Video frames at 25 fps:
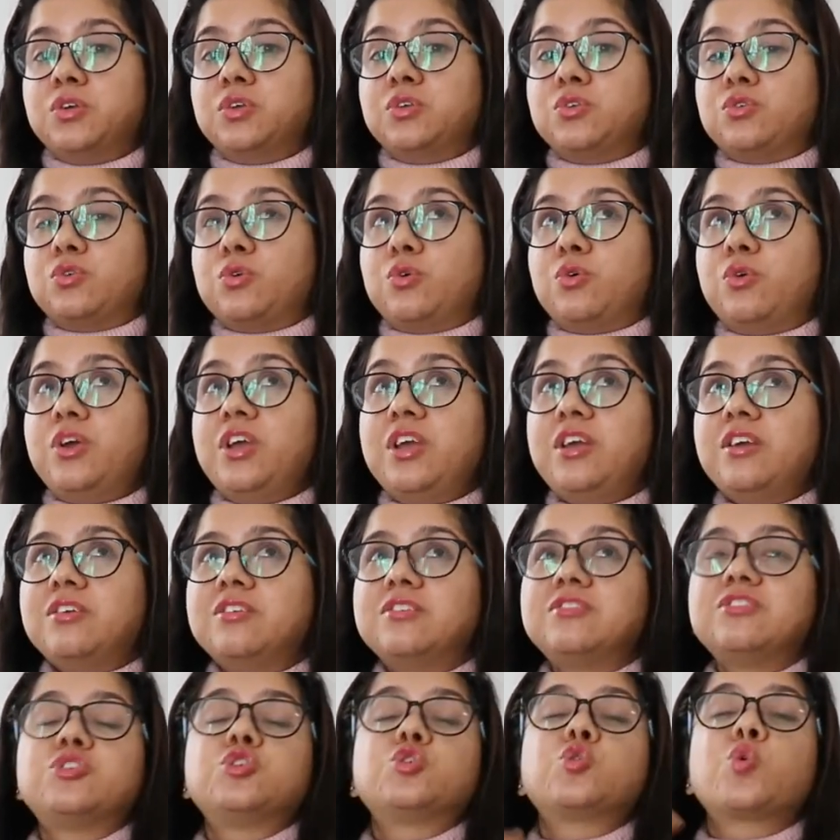So
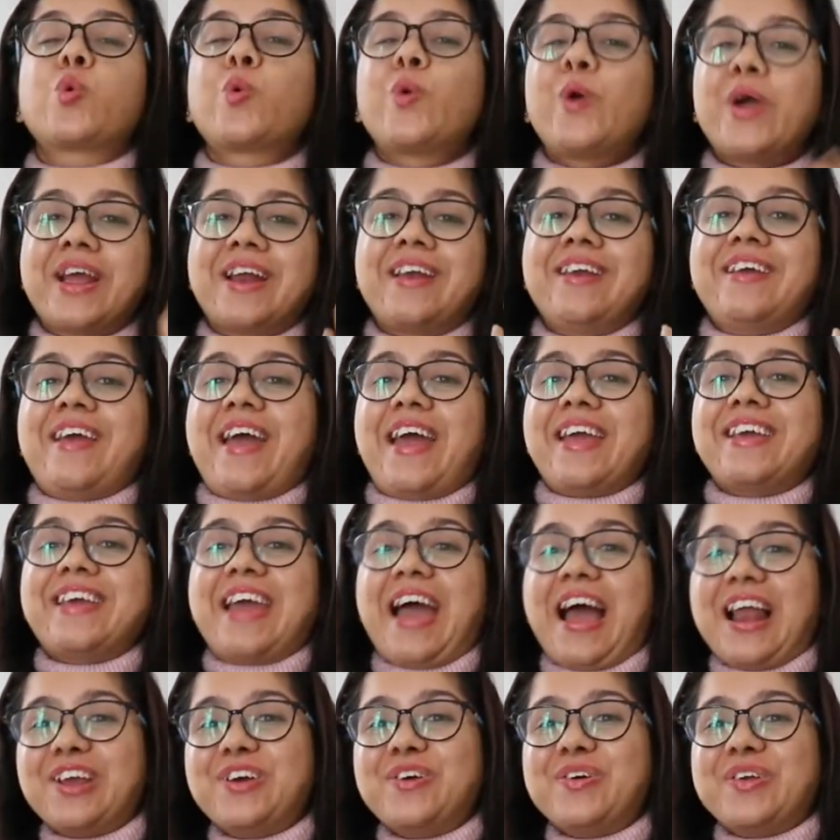quickly I
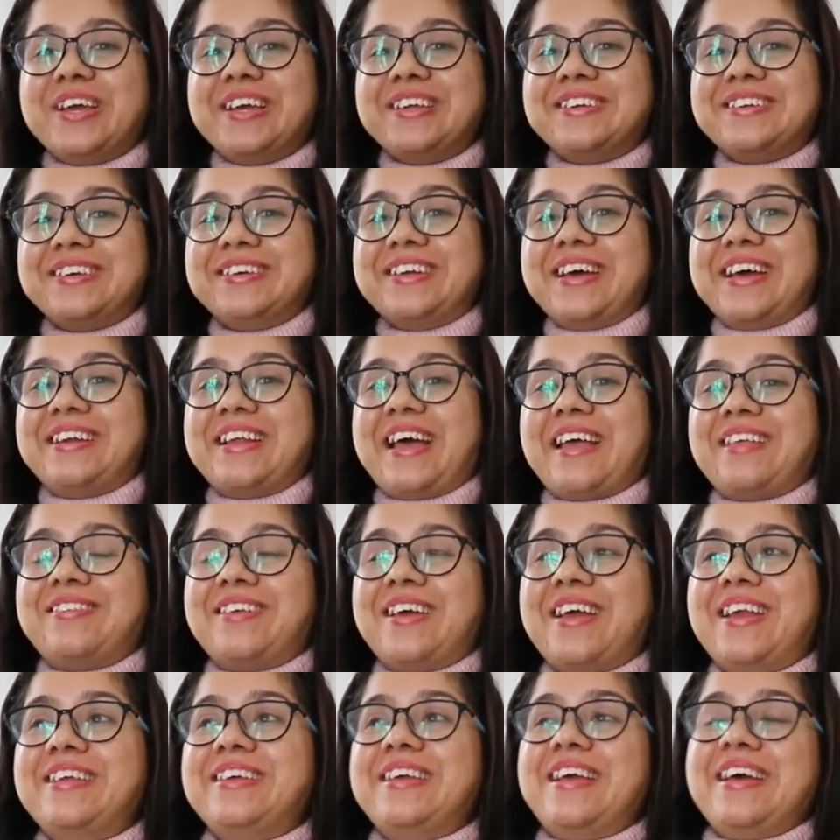calculated, and I
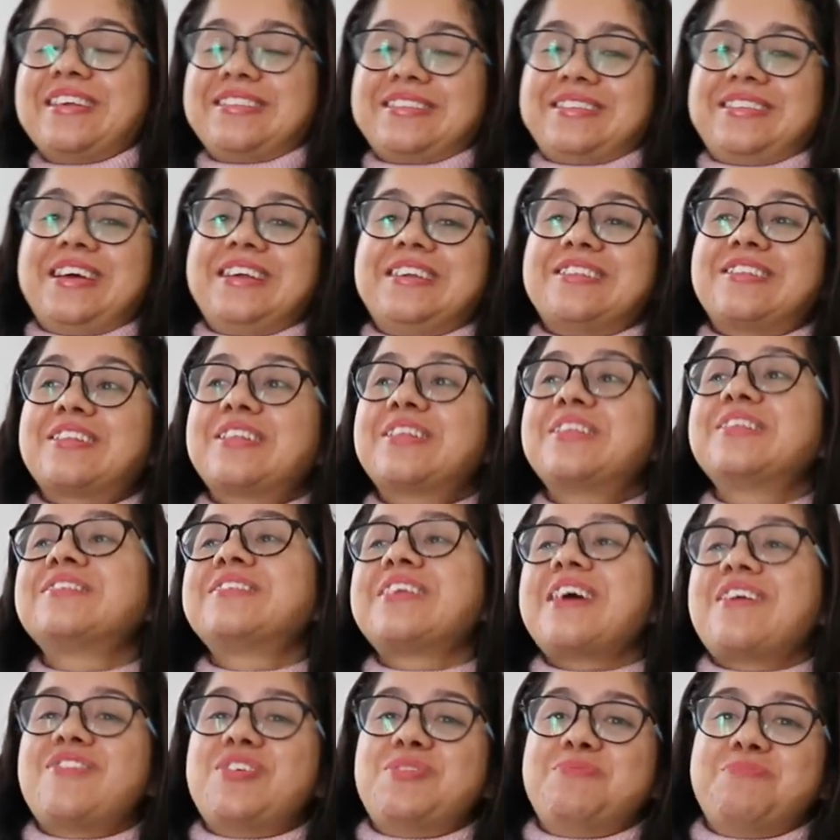said, yes, it's
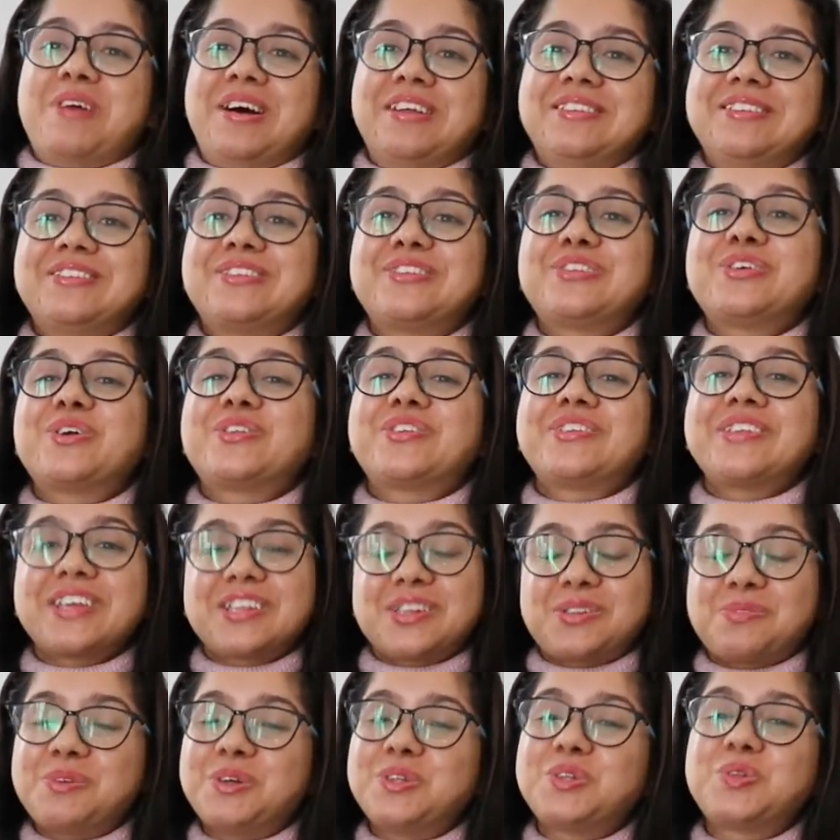7 months or
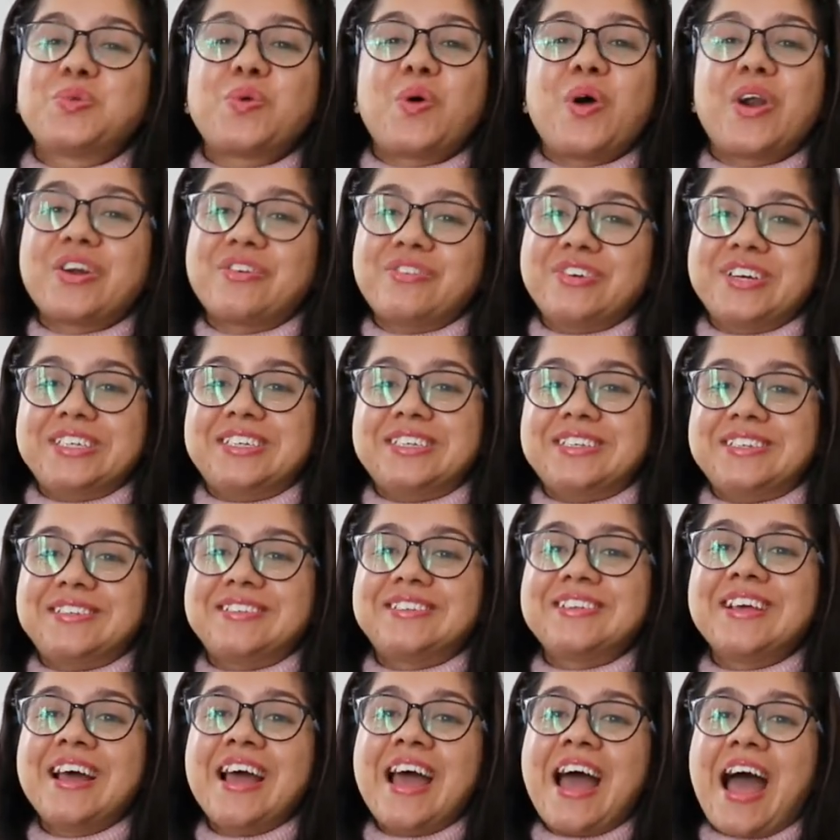6 months, whatever it
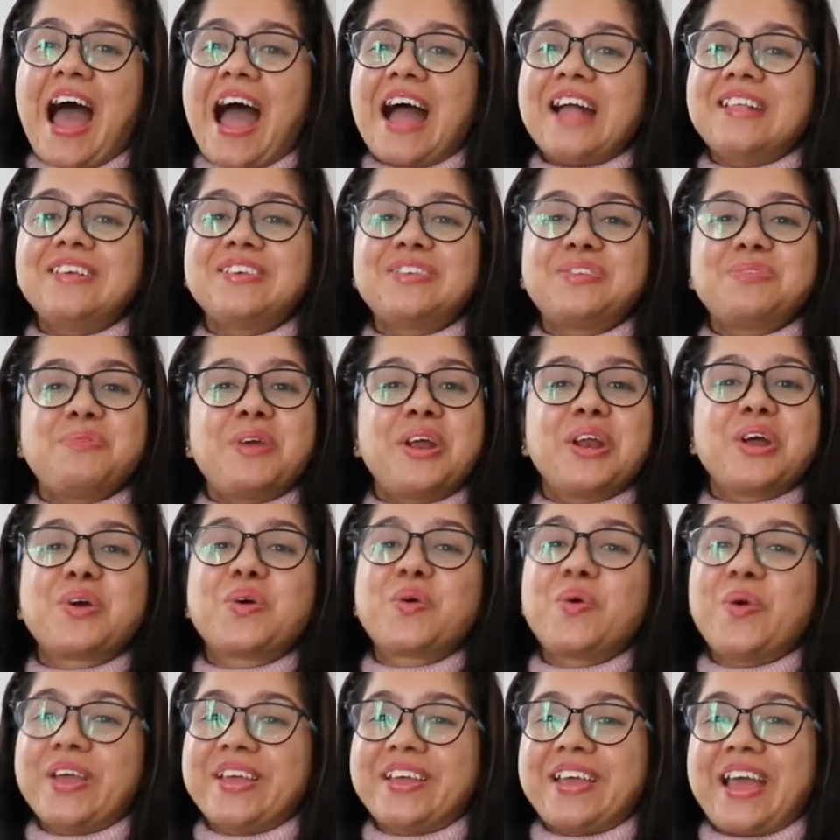is. I just made a
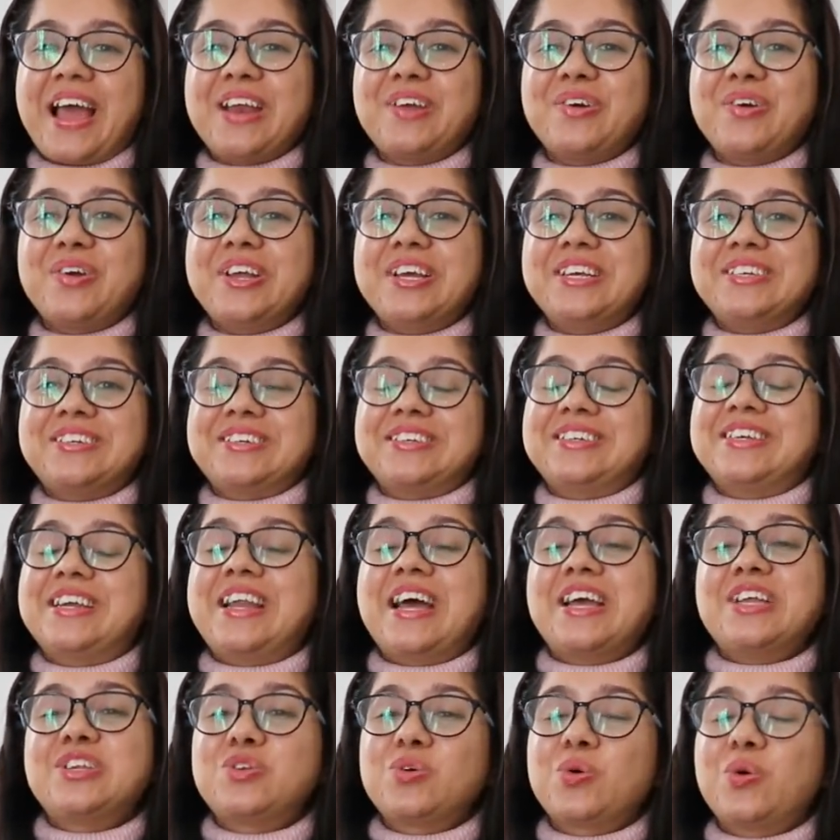quick calculation,
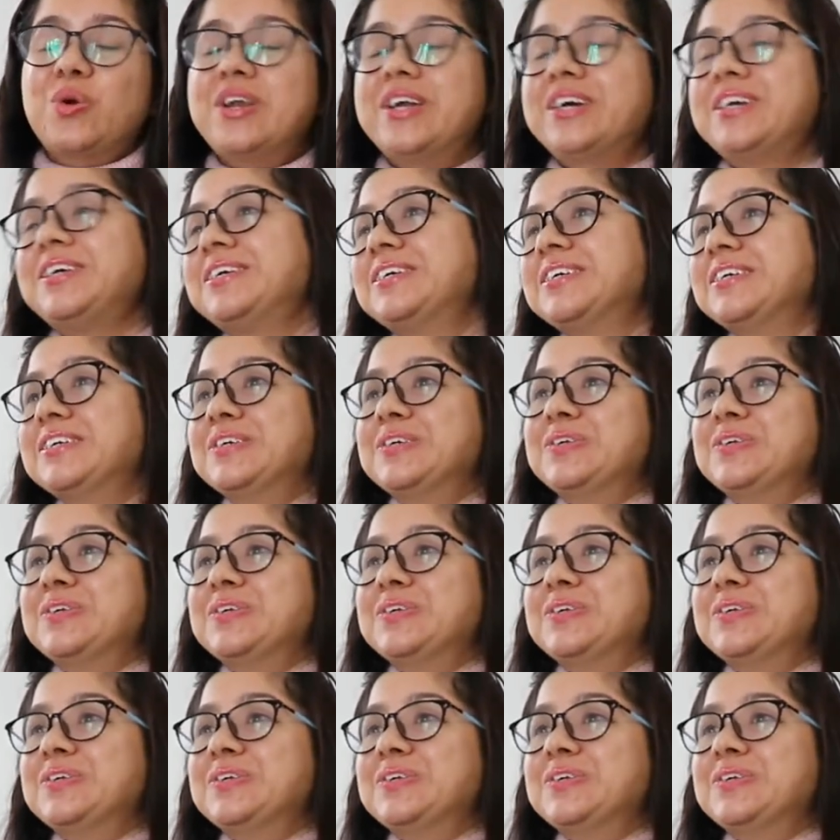and I told her.